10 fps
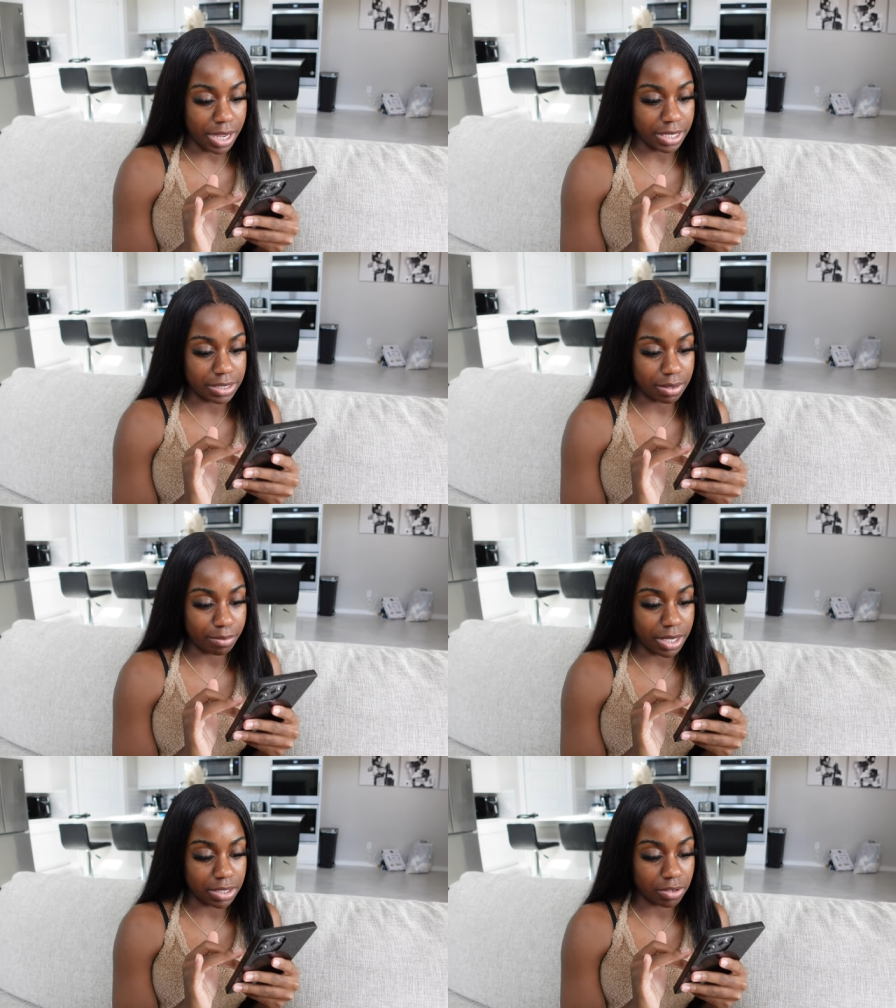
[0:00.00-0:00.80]
I need
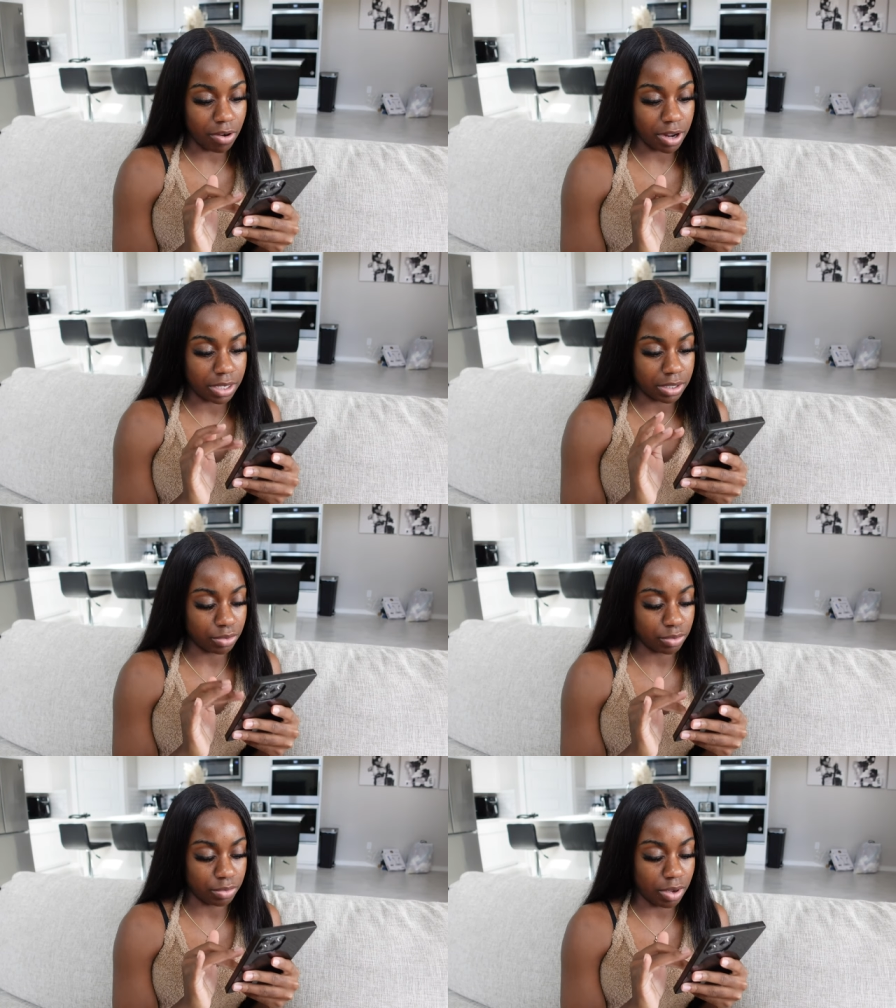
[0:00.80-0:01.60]
some minced garlic.
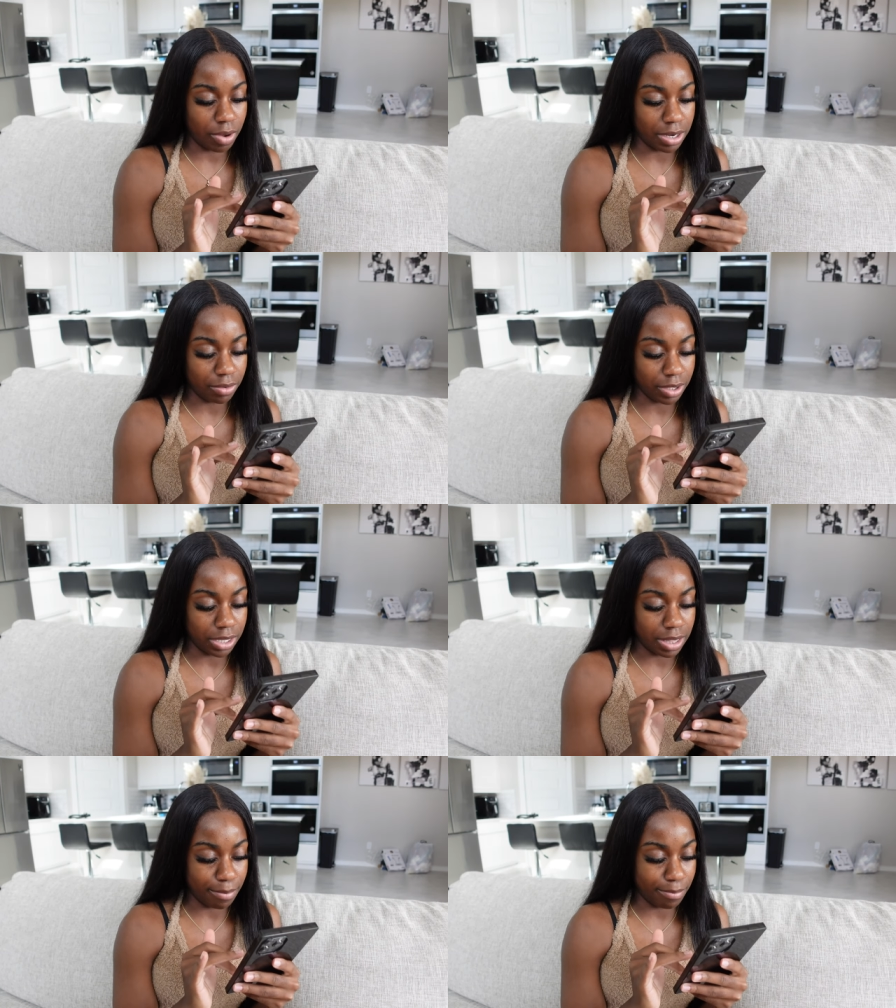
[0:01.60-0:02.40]
Ooh, no, I don't
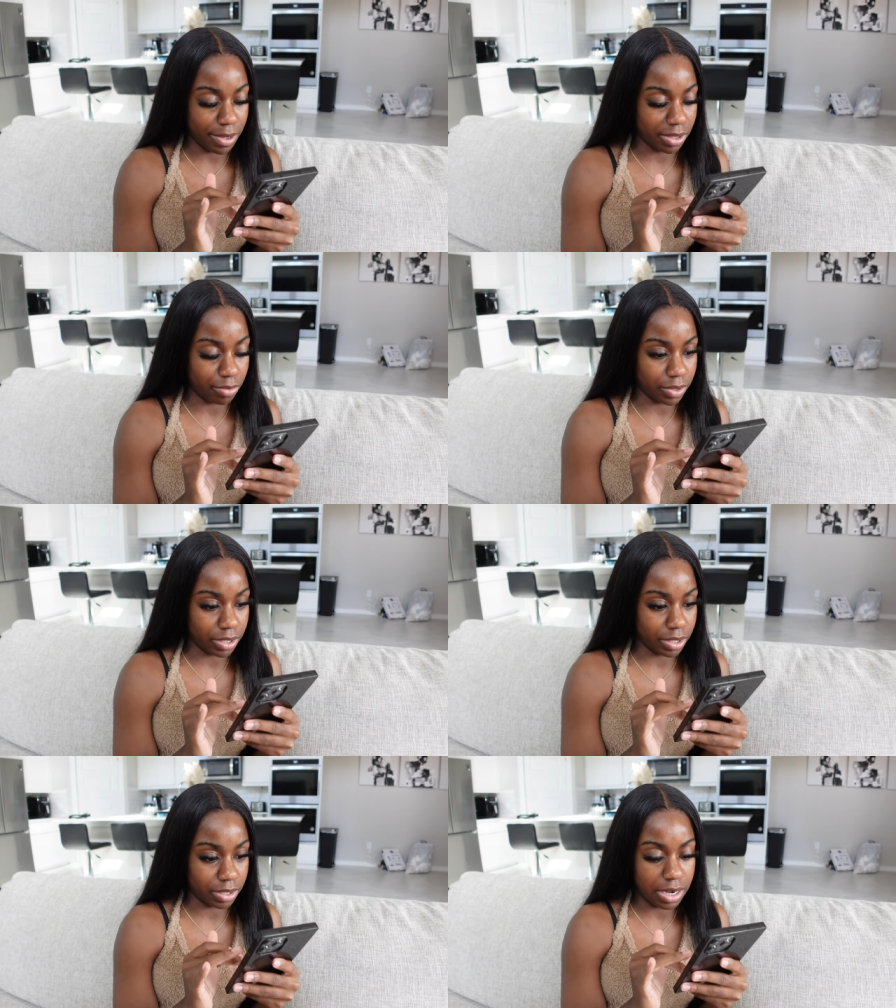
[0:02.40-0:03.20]
need that big
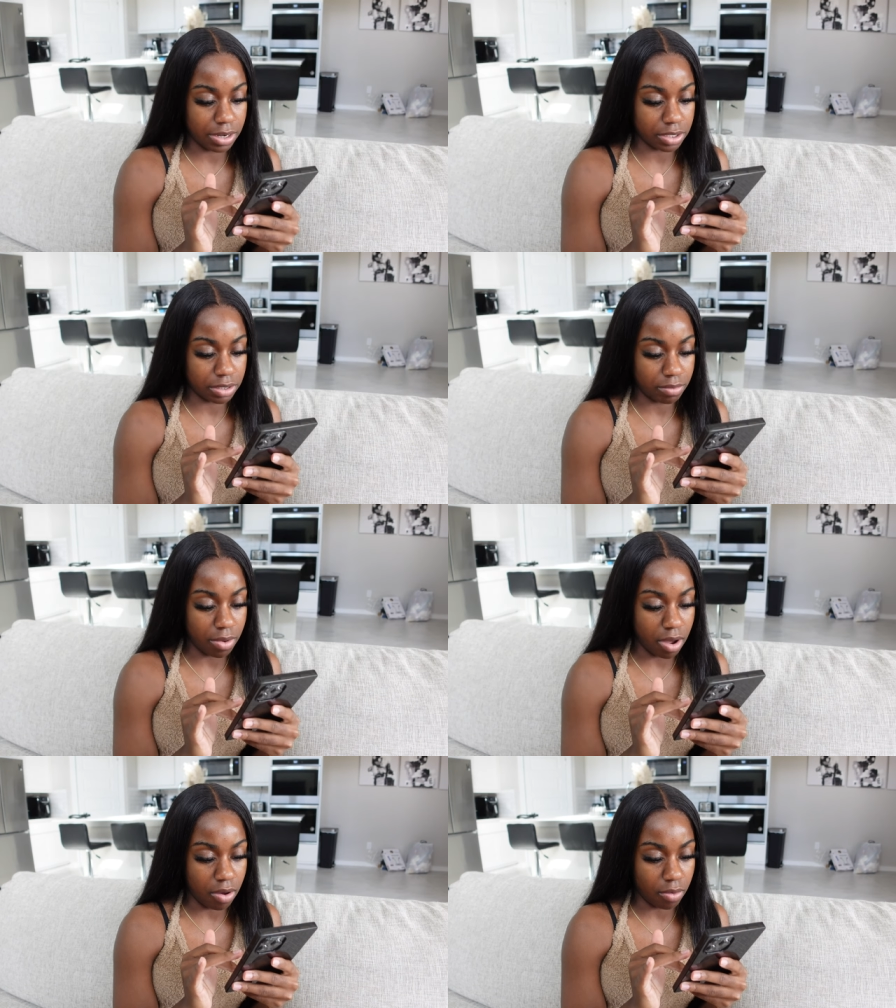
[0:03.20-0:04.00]
one. I need a
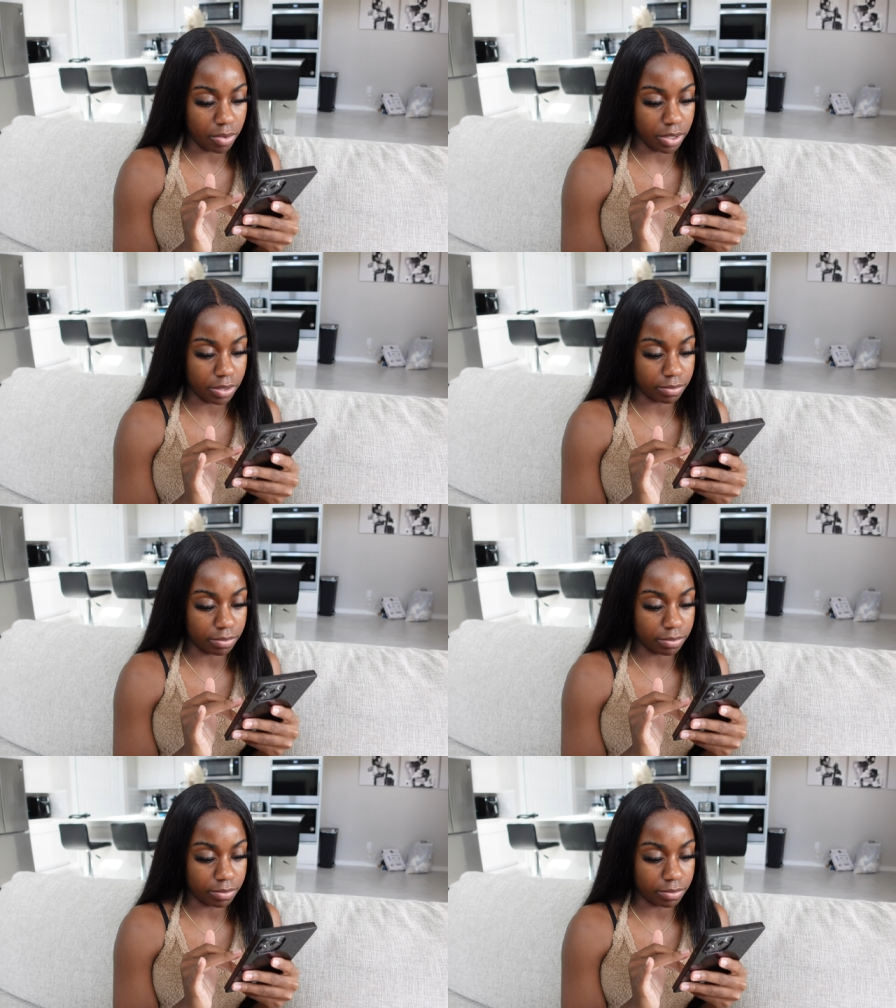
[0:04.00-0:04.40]
small one.